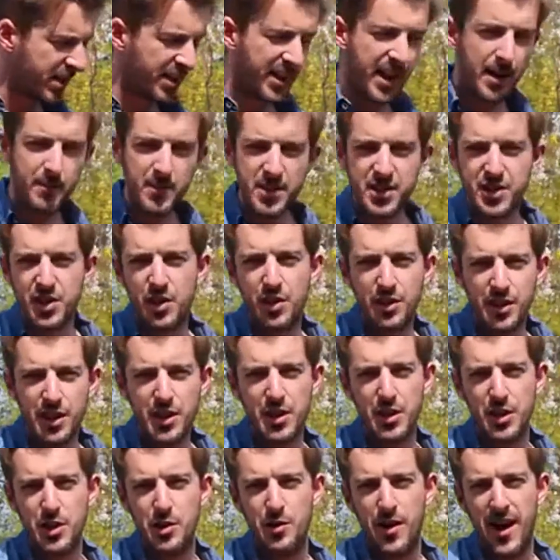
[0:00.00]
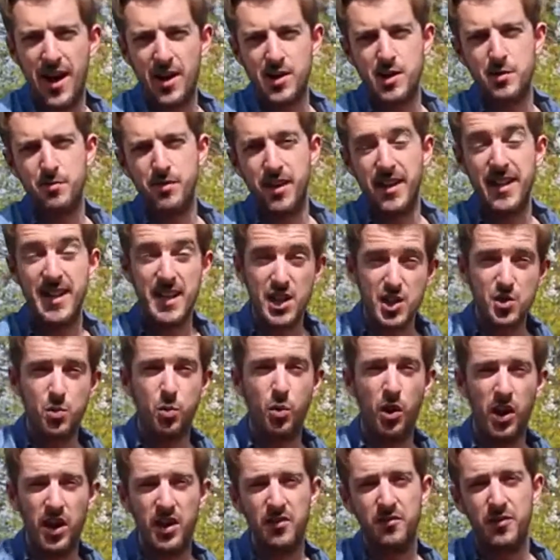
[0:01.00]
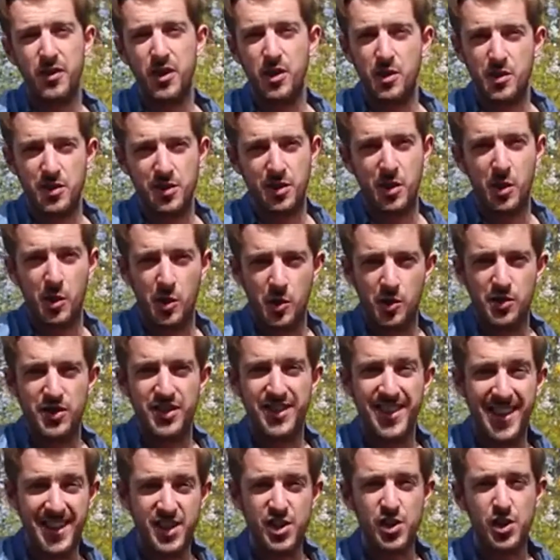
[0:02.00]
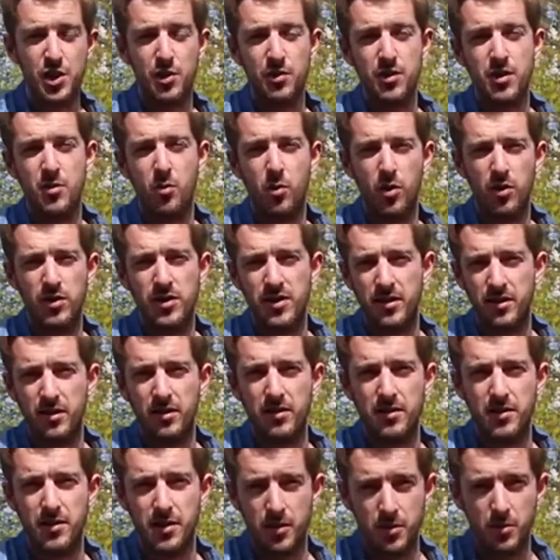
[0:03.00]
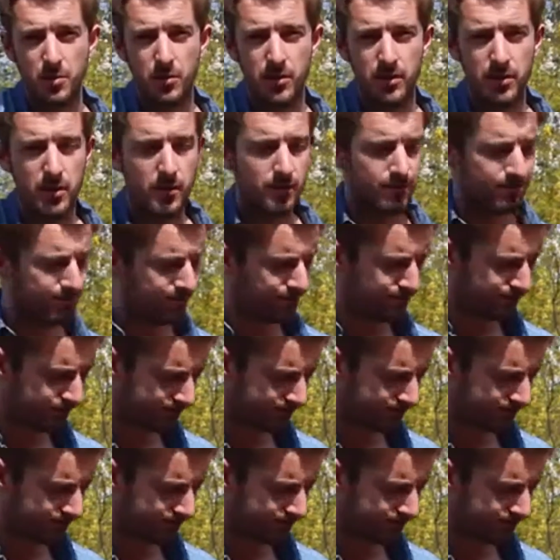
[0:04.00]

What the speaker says: Let me talk you through how to play each one of those chords and then show you what you can do with them.